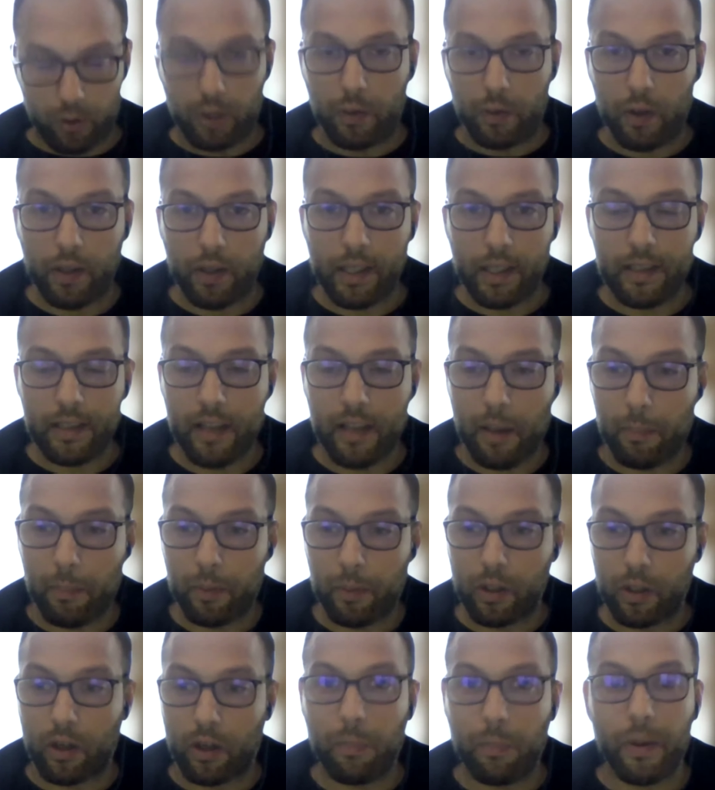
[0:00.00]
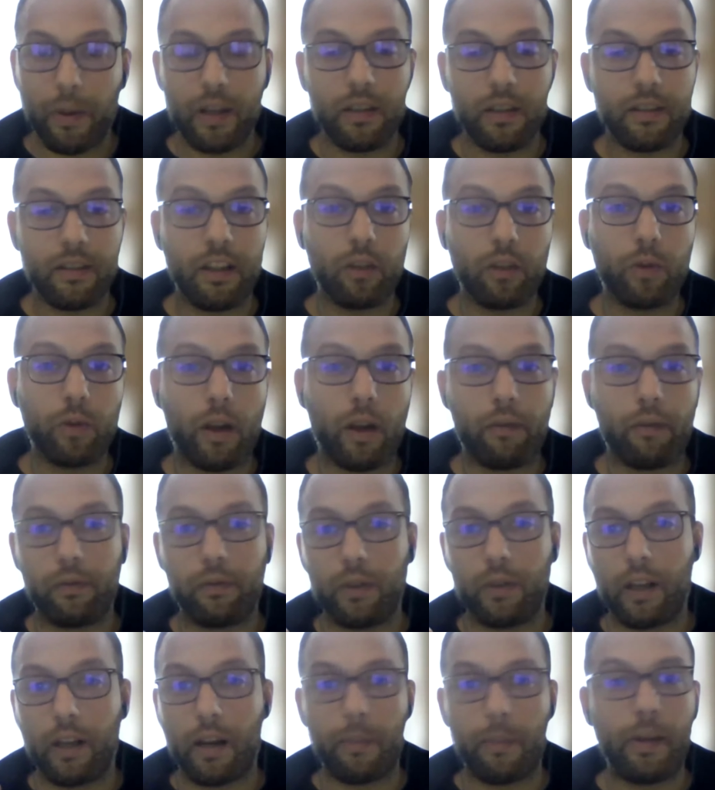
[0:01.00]
give you an example, companies need to have
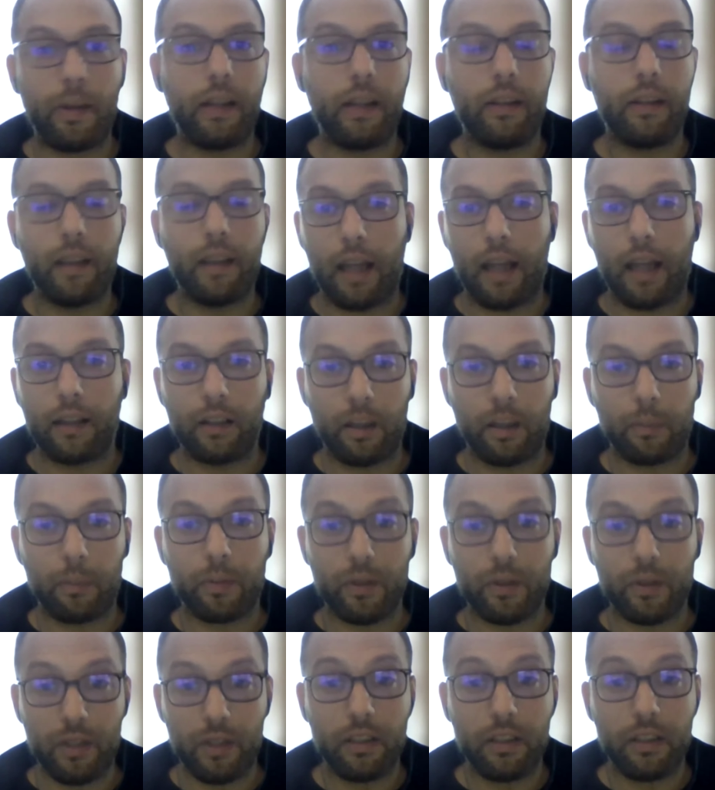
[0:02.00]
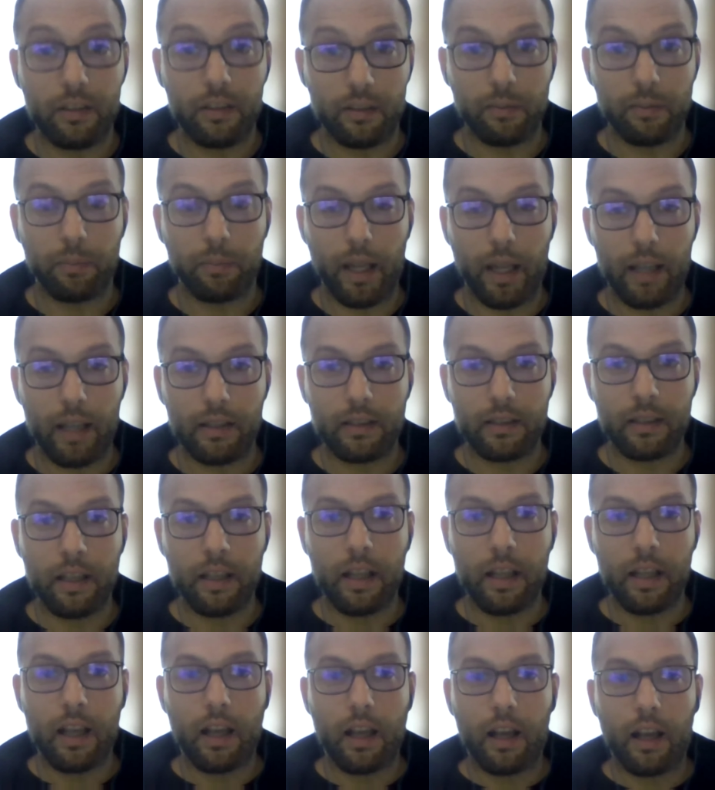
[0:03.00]
vulnerability handling procedures in place.
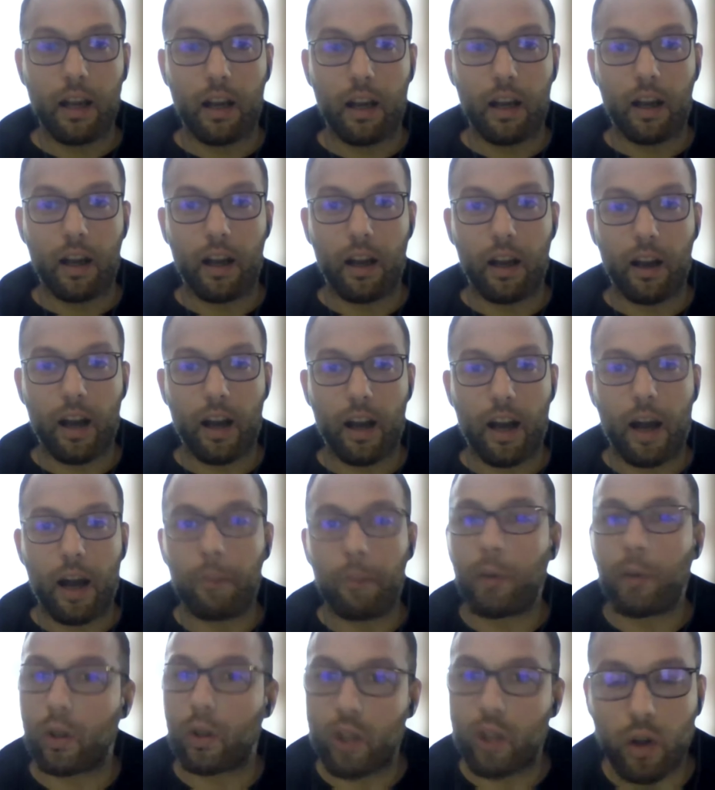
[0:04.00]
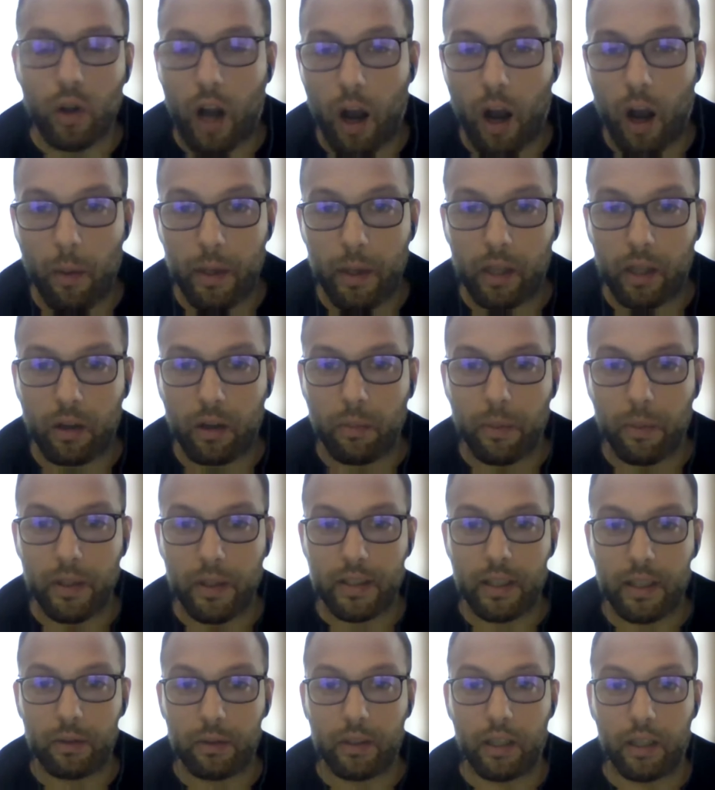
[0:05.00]
I'm not sure how many
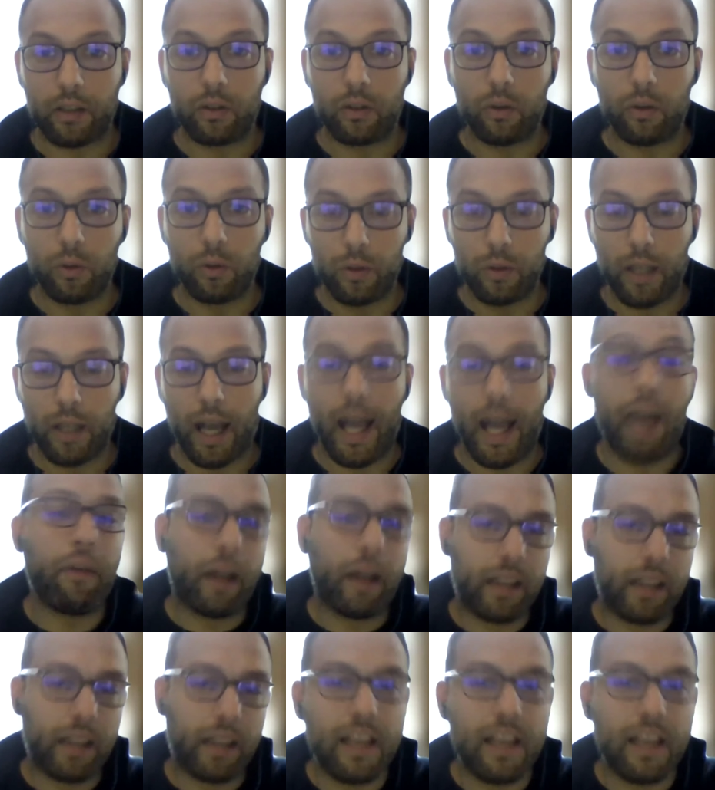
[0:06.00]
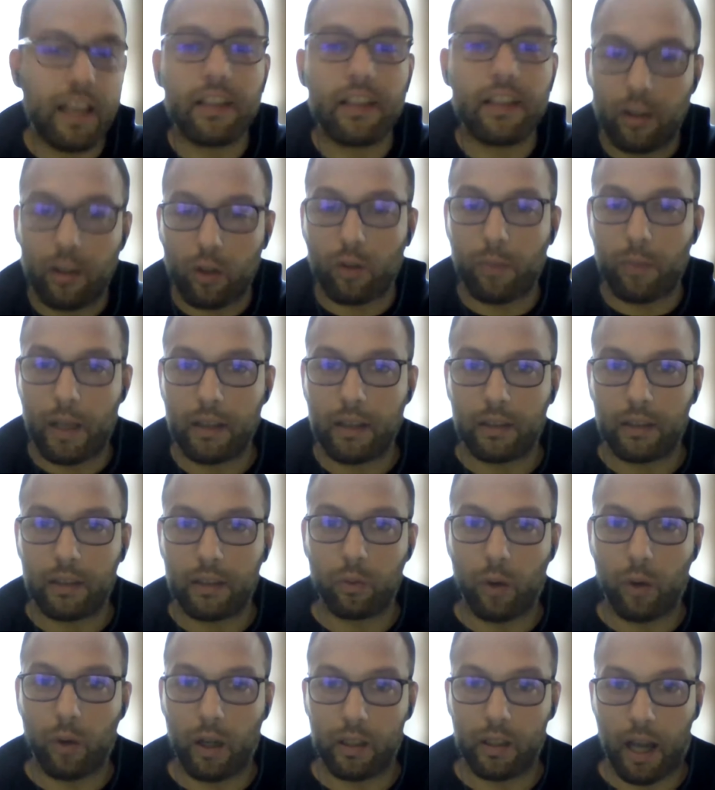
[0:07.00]
companies out there have at least a
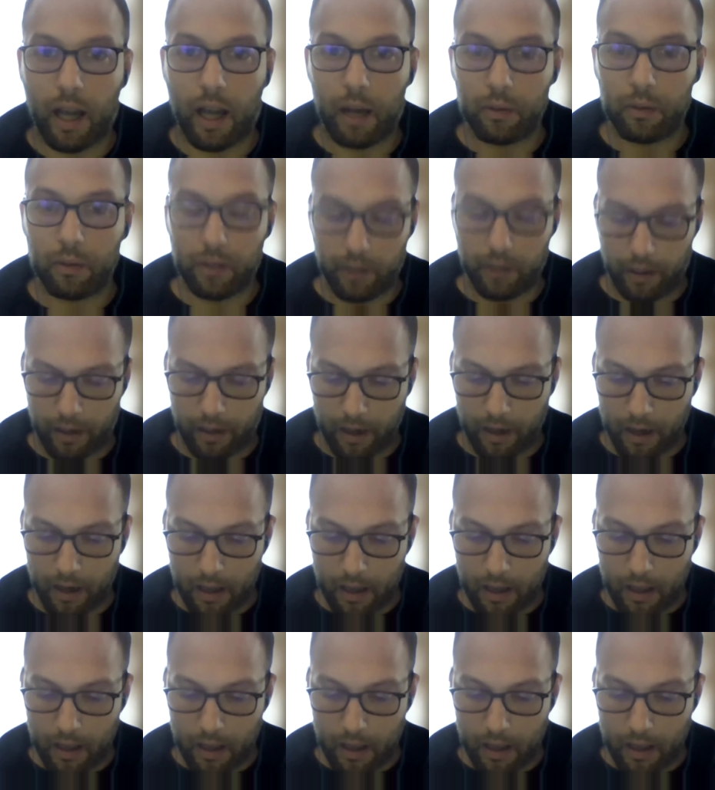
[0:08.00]
documented one out there.